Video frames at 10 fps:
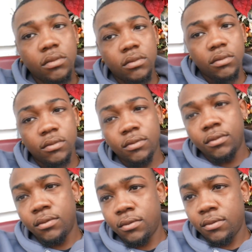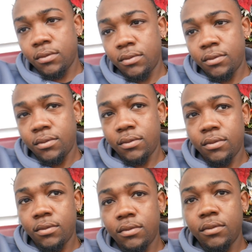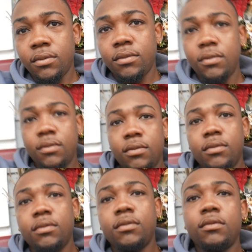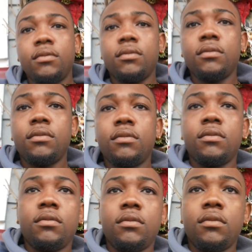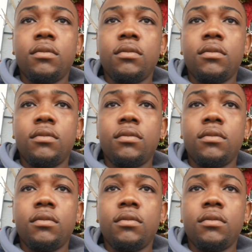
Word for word: a small school. When when it come to football, it is a